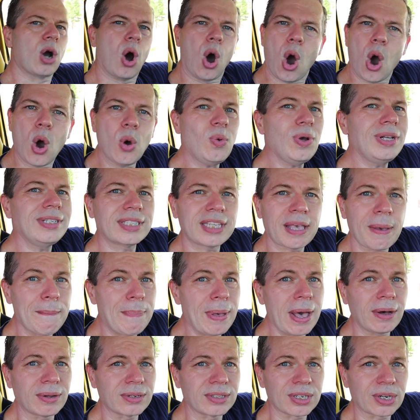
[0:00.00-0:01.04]
always
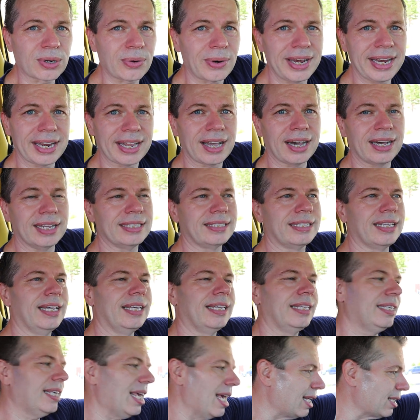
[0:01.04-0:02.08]
compelled to create
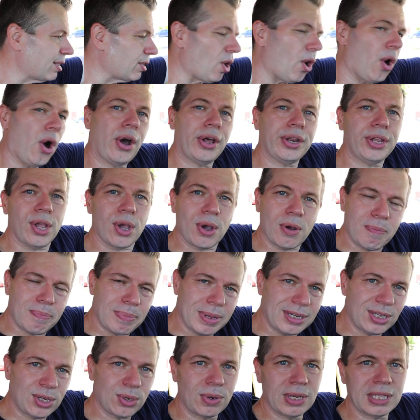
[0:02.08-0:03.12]
content. Yes, audio,
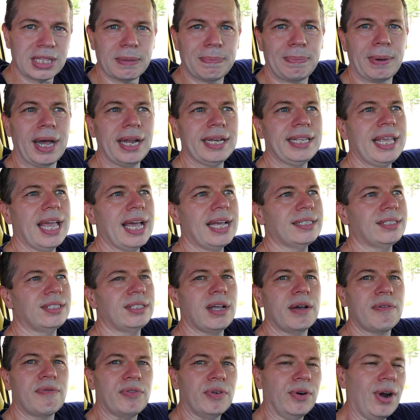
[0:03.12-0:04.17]
been doing the podcast
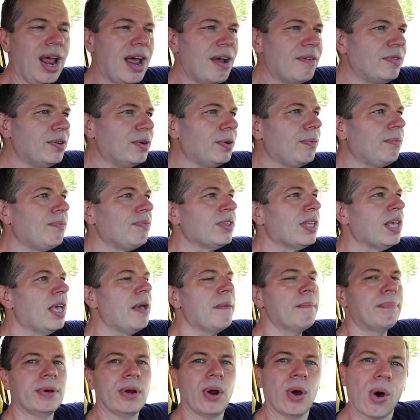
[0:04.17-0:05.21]
stuff forever,
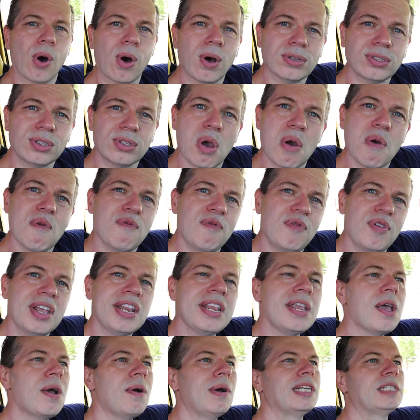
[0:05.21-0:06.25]
but also
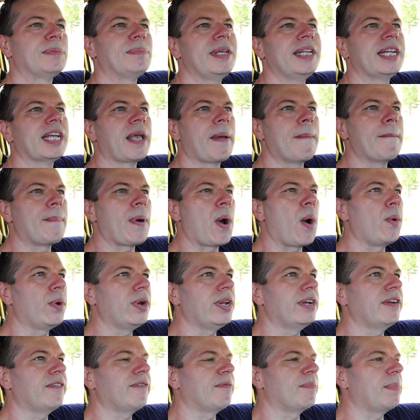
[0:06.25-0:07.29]
video has been a
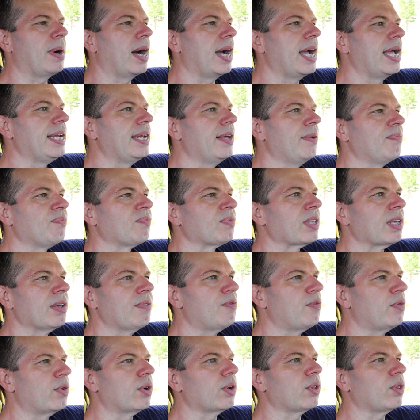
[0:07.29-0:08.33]
component of mine
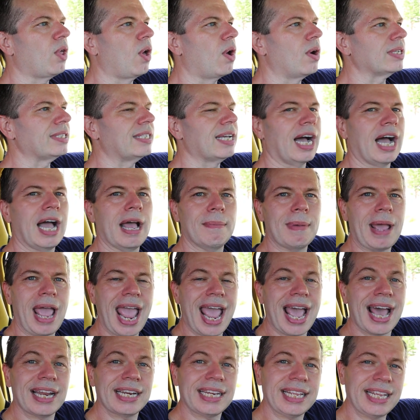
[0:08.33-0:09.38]
for a long time.
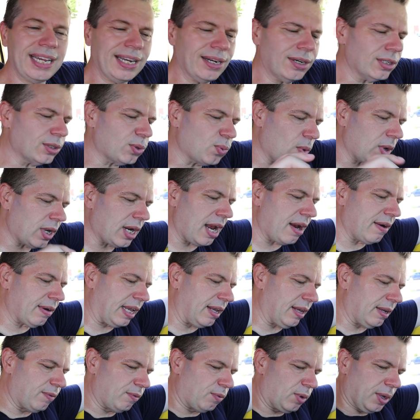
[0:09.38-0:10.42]
And here's what I
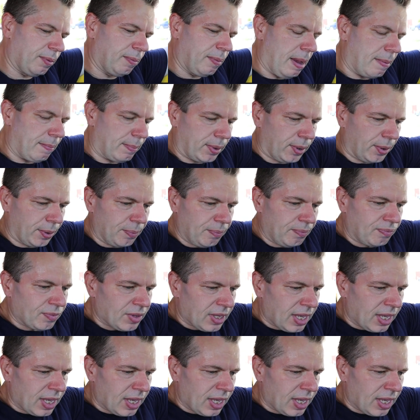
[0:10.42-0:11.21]
can remember